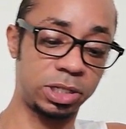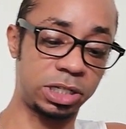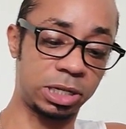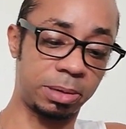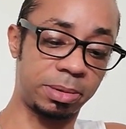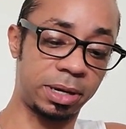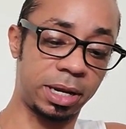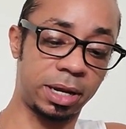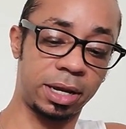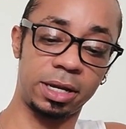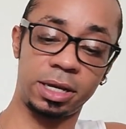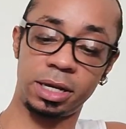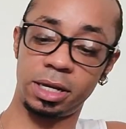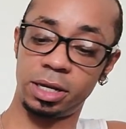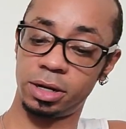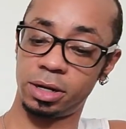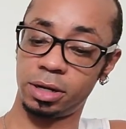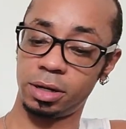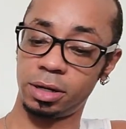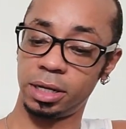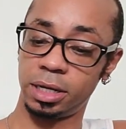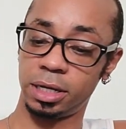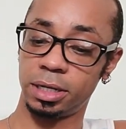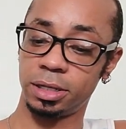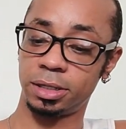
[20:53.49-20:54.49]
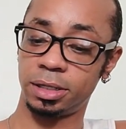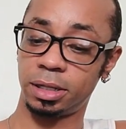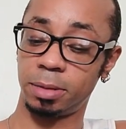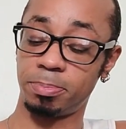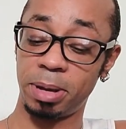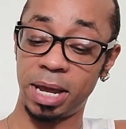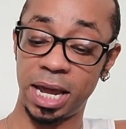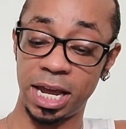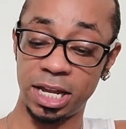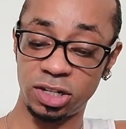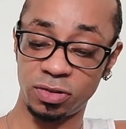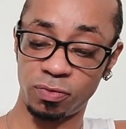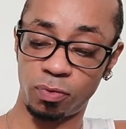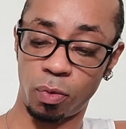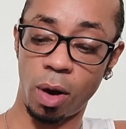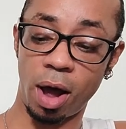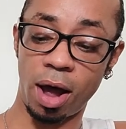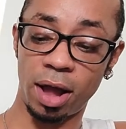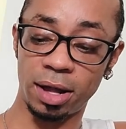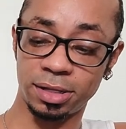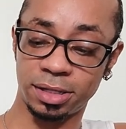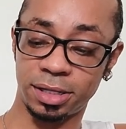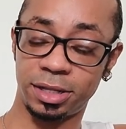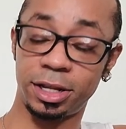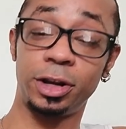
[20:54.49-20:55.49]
Gemini, here is the Page of Wands.